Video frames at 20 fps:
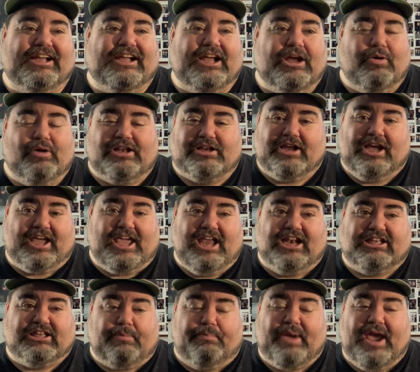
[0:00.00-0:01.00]
It was
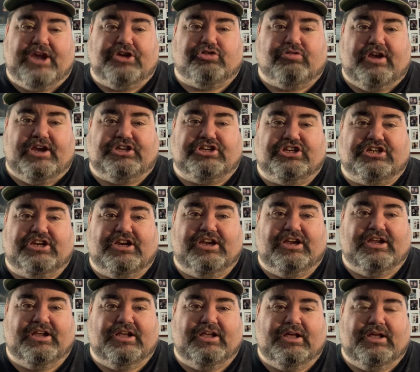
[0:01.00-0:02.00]
against the Patriots.
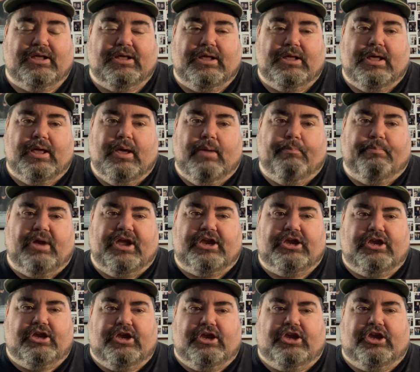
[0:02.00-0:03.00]
But
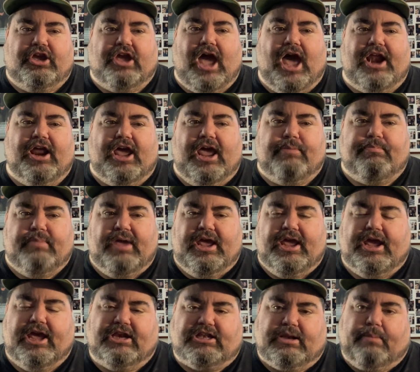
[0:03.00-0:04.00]
you got to
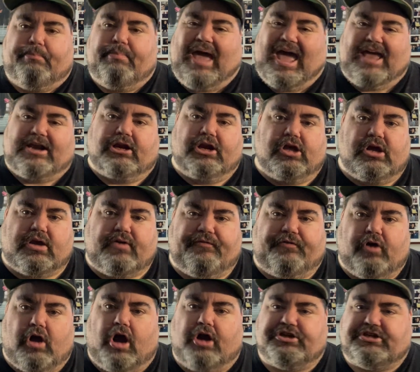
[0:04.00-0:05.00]
admit it's a bad look
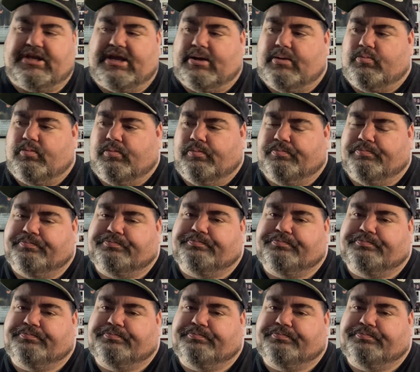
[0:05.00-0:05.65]
for our team.